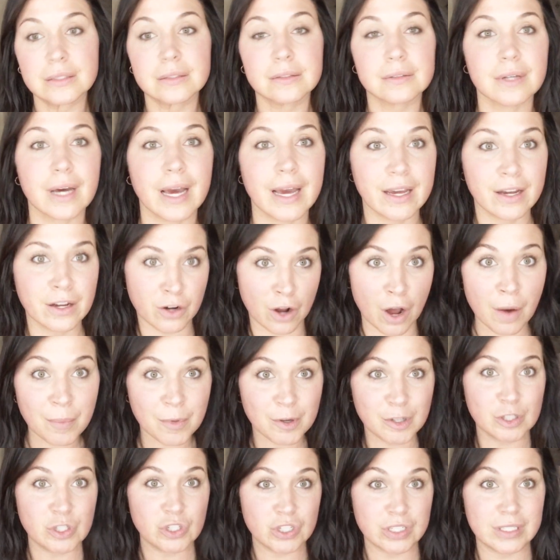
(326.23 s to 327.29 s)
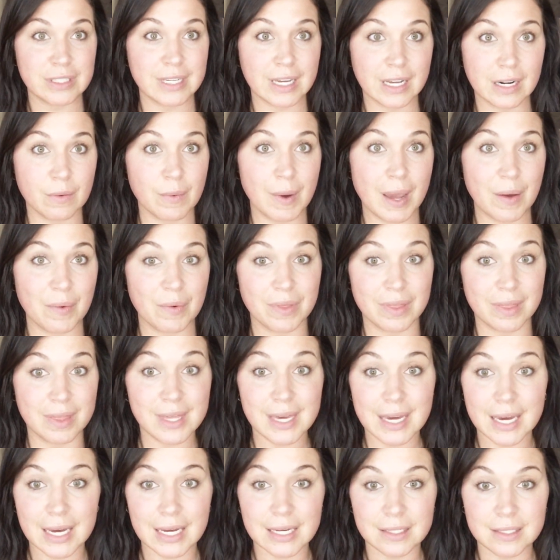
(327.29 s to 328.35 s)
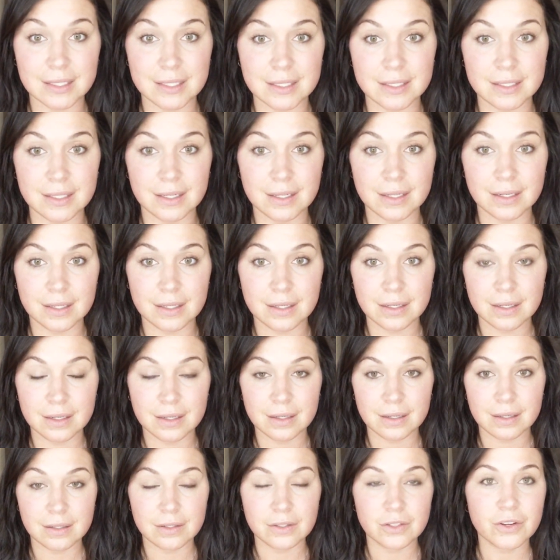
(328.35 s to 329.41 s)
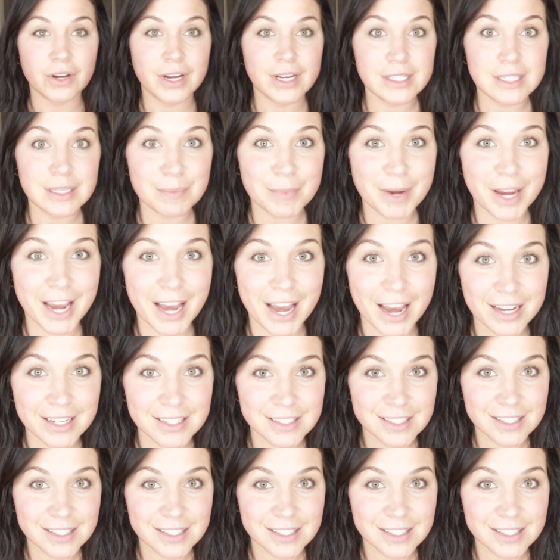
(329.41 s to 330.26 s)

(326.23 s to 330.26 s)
I could almost just get away with this. Do you guys see my eyes?